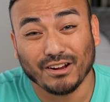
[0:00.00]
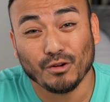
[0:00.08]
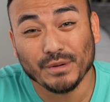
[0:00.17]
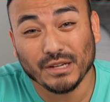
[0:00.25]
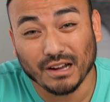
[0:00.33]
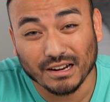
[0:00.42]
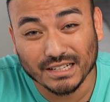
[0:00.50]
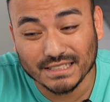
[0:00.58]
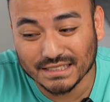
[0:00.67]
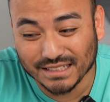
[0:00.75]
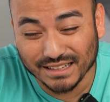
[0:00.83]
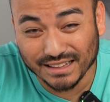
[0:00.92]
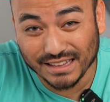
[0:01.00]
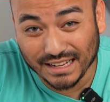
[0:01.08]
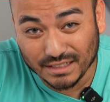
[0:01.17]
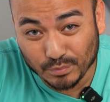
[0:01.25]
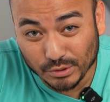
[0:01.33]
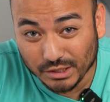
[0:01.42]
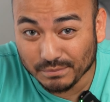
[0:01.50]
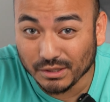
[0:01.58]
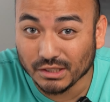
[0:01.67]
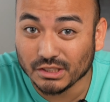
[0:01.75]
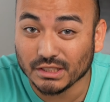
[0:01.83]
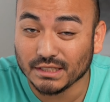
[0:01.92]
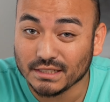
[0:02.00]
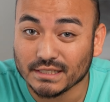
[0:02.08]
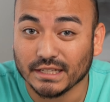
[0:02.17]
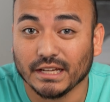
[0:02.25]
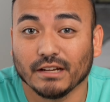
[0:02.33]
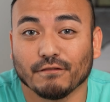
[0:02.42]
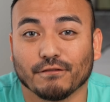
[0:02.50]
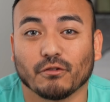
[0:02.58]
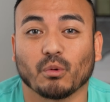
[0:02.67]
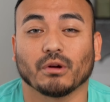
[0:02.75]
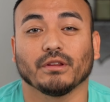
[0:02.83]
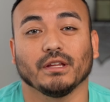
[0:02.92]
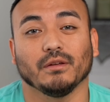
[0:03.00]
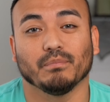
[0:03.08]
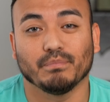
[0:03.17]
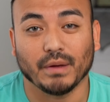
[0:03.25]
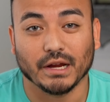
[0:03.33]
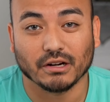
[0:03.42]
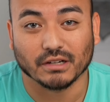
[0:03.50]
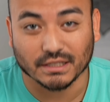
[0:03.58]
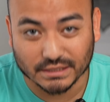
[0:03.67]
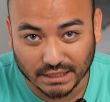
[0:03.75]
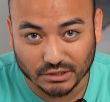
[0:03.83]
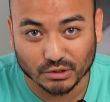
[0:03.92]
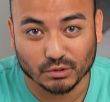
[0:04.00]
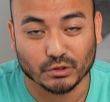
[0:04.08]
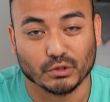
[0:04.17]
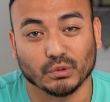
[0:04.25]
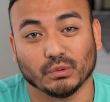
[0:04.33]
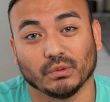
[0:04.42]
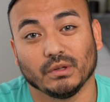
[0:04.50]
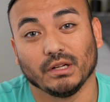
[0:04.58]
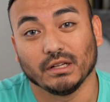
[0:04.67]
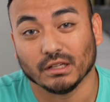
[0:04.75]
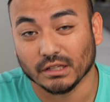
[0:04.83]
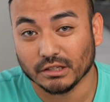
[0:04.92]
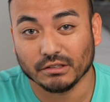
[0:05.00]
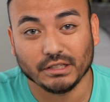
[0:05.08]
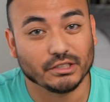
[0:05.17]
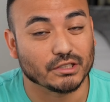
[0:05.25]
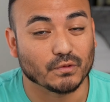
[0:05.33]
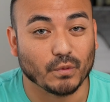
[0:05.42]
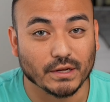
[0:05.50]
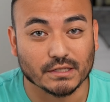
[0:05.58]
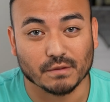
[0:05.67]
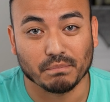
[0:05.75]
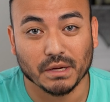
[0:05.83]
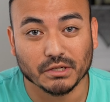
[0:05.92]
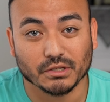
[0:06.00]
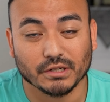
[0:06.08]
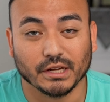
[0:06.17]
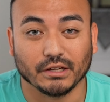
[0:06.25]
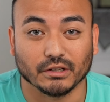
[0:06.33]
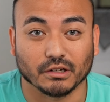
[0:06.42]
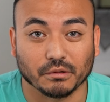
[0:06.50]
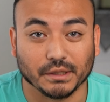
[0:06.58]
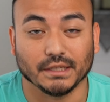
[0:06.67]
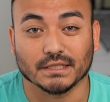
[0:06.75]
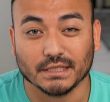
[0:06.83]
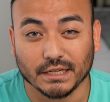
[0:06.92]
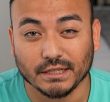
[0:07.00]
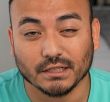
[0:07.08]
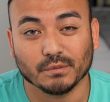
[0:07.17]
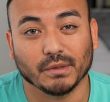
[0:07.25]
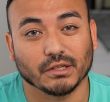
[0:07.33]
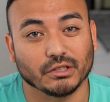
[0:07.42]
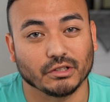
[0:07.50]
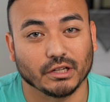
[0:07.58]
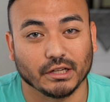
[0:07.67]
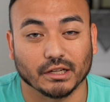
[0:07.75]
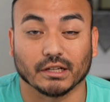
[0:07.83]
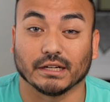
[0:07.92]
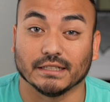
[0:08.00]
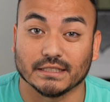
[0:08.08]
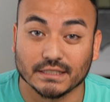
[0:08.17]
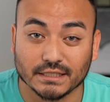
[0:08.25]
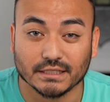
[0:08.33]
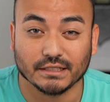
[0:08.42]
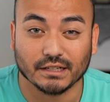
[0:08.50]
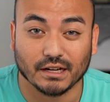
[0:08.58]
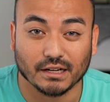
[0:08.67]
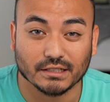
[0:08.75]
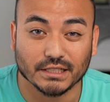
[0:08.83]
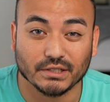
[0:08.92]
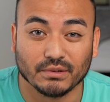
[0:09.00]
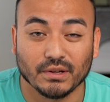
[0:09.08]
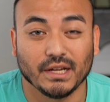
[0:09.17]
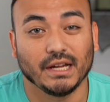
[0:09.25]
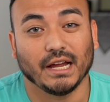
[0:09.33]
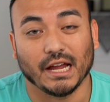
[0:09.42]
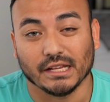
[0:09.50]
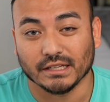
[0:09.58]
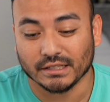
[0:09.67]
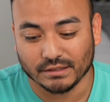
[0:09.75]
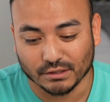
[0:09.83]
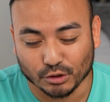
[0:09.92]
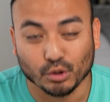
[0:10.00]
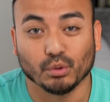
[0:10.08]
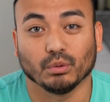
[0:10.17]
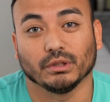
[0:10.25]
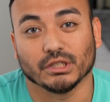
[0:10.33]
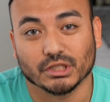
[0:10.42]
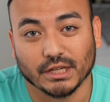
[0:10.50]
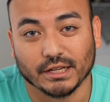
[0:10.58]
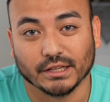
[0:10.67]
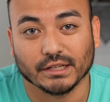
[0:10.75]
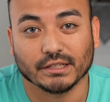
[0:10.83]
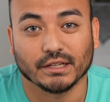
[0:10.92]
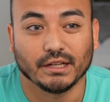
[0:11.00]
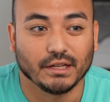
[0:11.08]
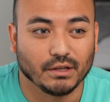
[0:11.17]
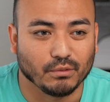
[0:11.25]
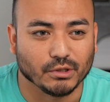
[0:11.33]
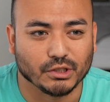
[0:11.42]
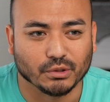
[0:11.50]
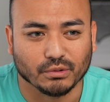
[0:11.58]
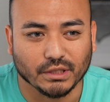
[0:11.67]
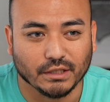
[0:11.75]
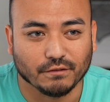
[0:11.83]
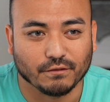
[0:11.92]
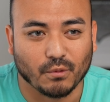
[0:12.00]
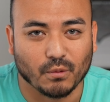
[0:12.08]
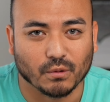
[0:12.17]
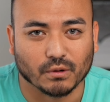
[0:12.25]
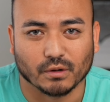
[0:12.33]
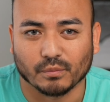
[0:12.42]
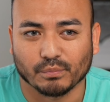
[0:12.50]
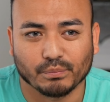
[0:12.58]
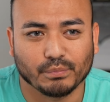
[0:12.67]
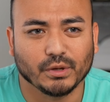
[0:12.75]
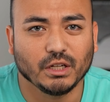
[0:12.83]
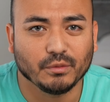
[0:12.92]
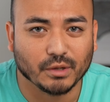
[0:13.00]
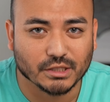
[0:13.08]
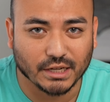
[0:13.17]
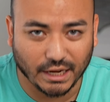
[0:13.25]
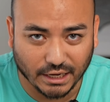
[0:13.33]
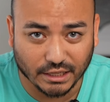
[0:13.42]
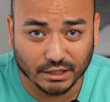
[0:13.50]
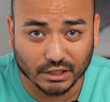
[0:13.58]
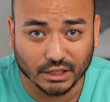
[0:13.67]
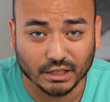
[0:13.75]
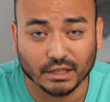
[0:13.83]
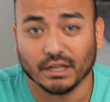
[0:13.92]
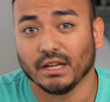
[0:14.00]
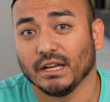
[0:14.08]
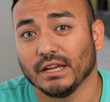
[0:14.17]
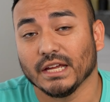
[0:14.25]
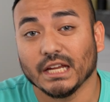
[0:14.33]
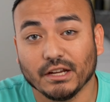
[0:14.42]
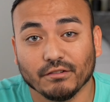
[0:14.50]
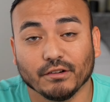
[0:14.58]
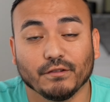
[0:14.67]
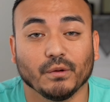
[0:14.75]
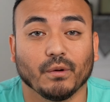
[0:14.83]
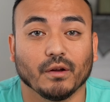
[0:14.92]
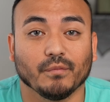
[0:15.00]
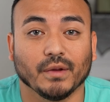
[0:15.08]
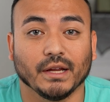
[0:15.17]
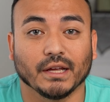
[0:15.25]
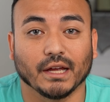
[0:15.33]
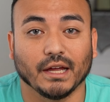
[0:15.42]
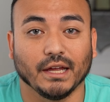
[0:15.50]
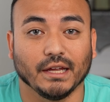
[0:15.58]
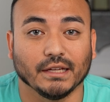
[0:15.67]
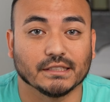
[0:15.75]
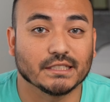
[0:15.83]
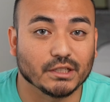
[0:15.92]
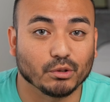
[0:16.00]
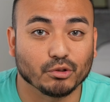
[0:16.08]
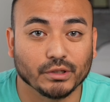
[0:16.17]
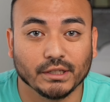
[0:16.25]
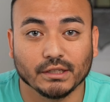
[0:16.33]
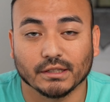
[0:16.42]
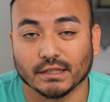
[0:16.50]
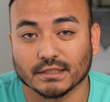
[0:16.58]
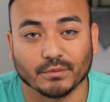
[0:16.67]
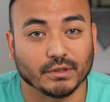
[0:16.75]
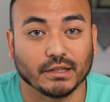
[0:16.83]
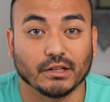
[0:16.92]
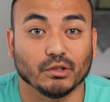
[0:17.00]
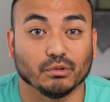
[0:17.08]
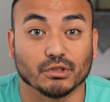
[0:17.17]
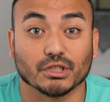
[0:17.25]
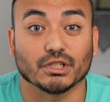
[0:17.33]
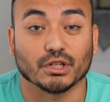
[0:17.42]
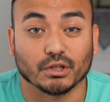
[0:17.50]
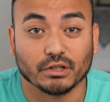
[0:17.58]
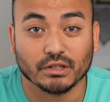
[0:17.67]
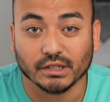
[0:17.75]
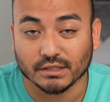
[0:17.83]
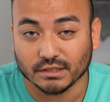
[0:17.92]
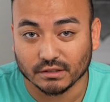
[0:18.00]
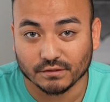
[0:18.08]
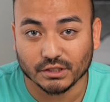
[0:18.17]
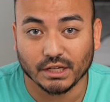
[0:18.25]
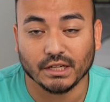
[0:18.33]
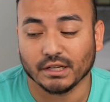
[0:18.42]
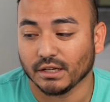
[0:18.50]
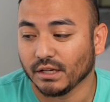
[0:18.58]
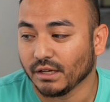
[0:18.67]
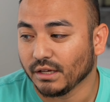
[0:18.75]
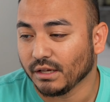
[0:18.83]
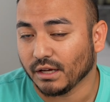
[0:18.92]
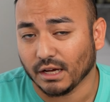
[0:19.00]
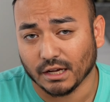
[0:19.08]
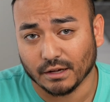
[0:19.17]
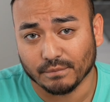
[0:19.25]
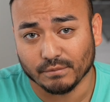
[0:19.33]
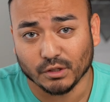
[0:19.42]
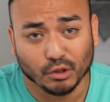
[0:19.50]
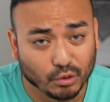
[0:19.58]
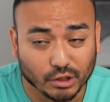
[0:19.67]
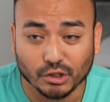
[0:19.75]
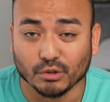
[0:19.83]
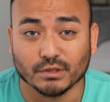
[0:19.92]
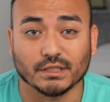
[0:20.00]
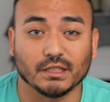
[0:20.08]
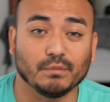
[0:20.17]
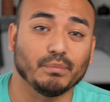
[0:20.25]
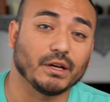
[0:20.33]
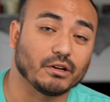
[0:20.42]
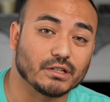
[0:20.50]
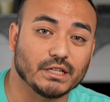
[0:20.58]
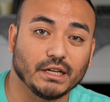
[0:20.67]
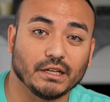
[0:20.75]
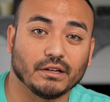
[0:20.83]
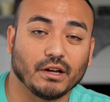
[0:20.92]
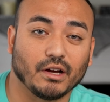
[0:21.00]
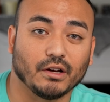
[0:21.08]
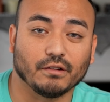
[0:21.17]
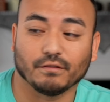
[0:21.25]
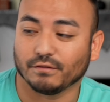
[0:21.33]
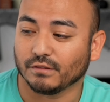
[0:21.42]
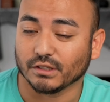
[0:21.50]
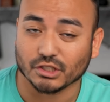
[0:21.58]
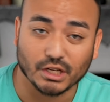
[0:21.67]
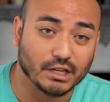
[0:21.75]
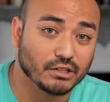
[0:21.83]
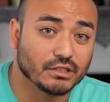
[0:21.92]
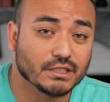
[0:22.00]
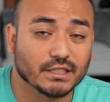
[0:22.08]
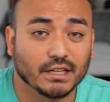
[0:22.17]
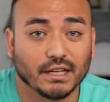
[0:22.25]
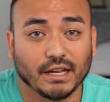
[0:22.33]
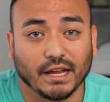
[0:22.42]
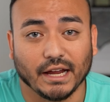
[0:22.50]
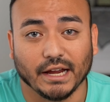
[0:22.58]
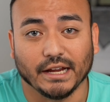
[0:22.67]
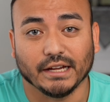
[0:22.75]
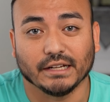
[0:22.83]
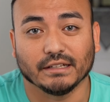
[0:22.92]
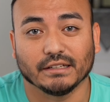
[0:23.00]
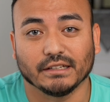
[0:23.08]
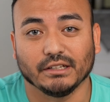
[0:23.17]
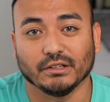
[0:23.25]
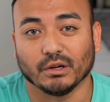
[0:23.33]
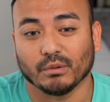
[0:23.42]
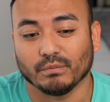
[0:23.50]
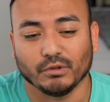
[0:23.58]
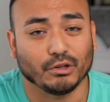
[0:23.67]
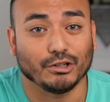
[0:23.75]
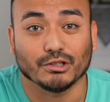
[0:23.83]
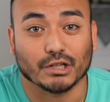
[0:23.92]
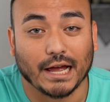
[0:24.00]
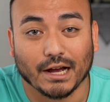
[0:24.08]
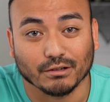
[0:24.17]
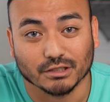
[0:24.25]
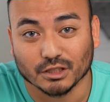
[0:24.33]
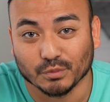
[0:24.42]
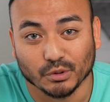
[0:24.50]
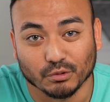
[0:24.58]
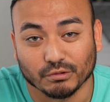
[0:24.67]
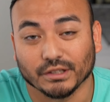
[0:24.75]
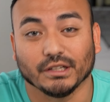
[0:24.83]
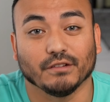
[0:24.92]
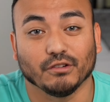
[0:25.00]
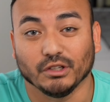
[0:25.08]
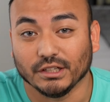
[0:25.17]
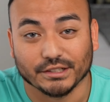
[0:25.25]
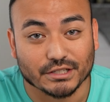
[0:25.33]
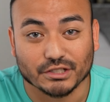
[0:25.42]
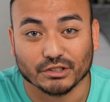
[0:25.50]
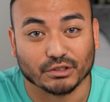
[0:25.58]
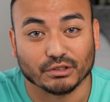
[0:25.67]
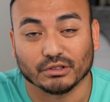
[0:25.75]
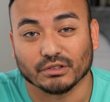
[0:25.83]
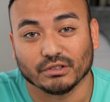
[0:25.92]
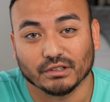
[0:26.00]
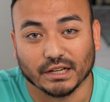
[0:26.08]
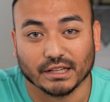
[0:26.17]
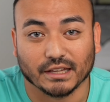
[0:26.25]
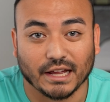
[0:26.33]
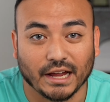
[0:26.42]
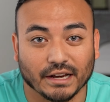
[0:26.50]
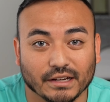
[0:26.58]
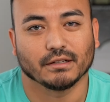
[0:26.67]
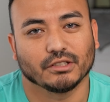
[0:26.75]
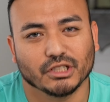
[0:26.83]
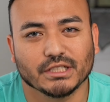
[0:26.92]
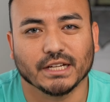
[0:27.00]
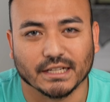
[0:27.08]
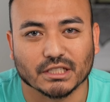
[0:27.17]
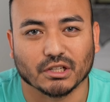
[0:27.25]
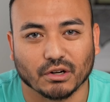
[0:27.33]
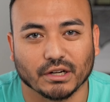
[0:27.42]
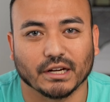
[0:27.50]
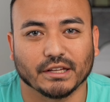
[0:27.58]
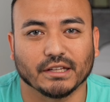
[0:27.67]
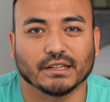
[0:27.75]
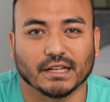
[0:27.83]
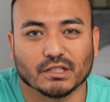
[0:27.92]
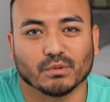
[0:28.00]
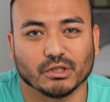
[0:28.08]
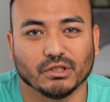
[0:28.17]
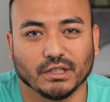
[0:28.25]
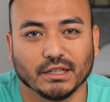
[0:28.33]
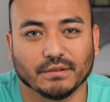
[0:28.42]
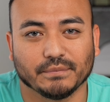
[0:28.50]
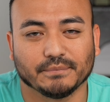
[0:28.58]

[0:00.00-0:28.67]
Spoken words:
I'll be honest, that pretty much is it for the bare essentials tool. Literally just ways to measure to get your ingredients in to make sure you're getting a consistent cocktail, and then the tool to shake it, which you'll need for pretty much anything. Even if you want to make a still drink, that's something that you stir instead of shake. You could use the bigger tin of the shakers, and you can use a house spoon really if you need to stir like that. Just to get started, I think that's what you need.